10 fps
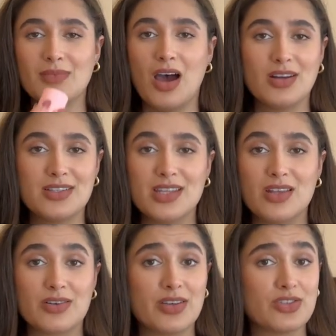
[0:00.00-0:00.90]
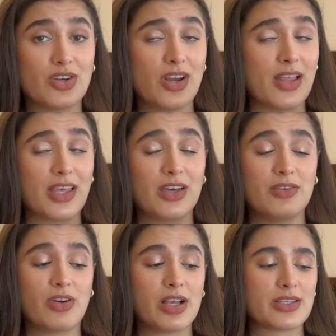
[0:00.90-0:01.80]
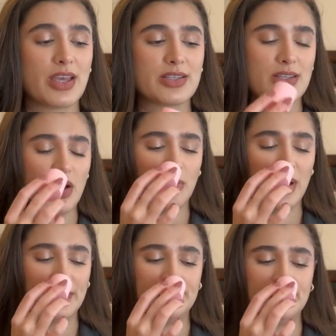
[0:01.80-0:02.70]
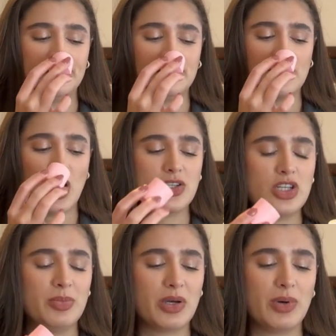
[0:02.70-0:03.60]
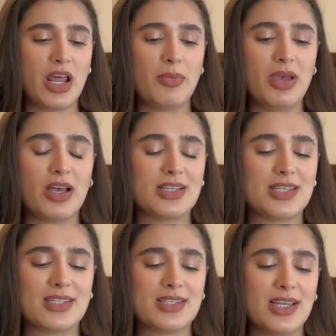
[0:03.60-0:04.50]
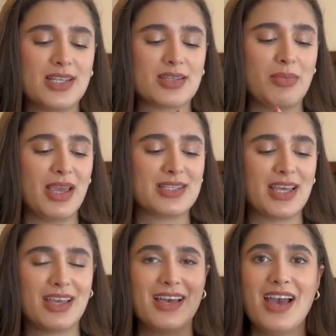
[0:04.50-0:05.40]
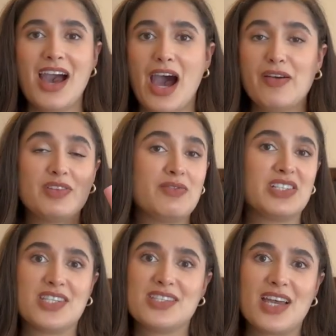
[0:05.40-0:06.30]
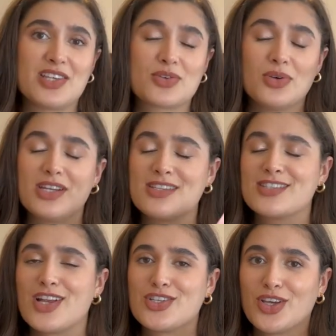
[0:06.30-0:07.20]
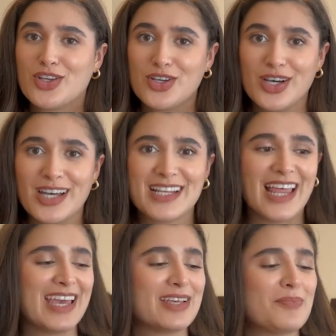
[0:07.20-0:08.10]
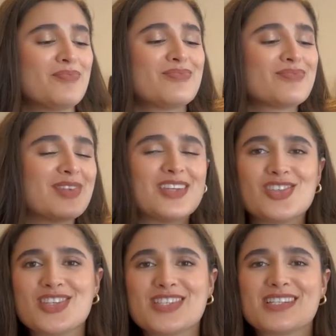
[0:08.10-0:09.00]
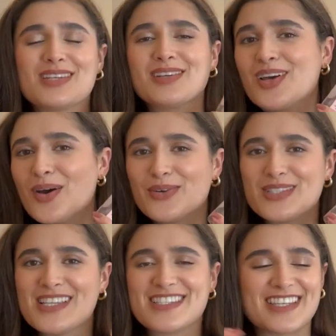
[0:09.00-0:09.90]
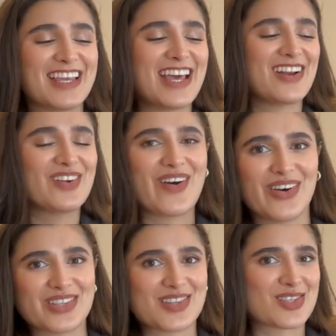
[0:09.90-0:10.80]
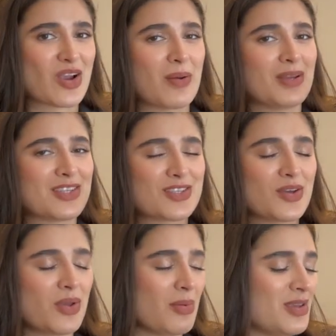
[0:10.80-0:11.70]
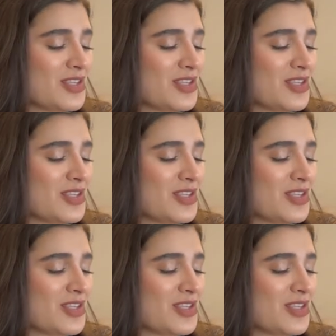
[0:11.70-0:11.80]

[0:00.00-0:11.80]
Honestly, their deals are not that good for SAS though, but I'll still pick one up because this scent is amazing. I've loved it since high school. It is such a good, like, just cozy scent. I don't know how else to describe it. It's so yummy.